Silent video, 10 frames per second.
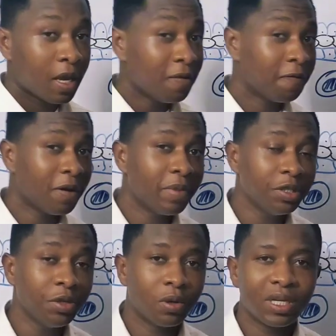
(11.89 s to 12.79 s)

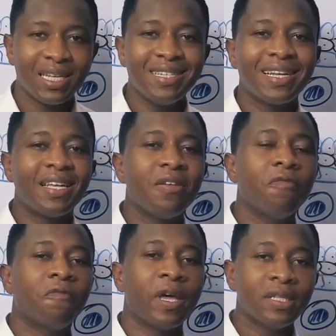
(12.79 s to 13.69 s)
Inflammation is an
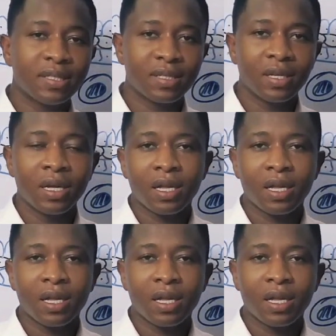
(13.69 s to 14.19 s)
event